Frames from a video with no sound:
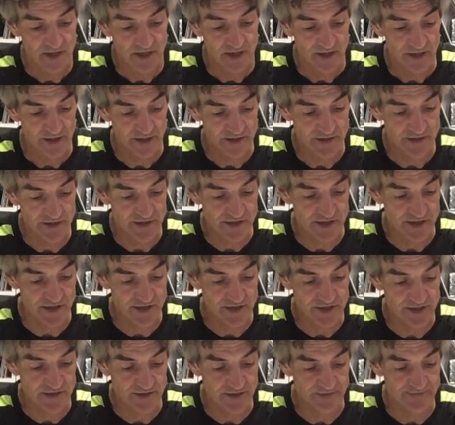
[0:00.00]
It's
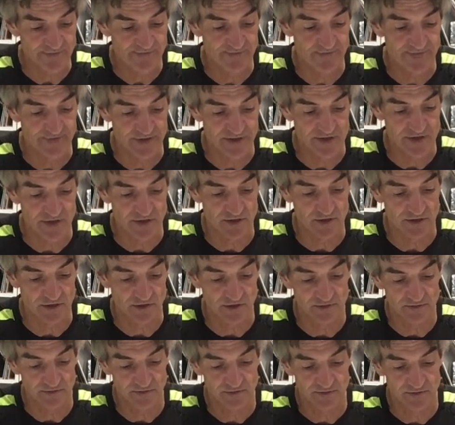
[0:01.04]
just a physical
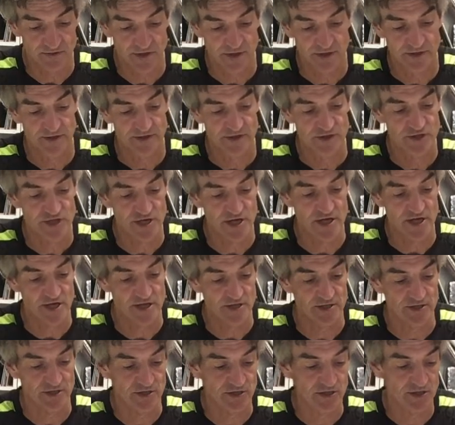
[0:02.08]

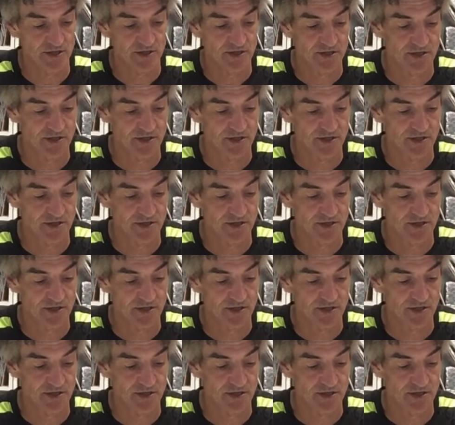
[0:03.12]
change.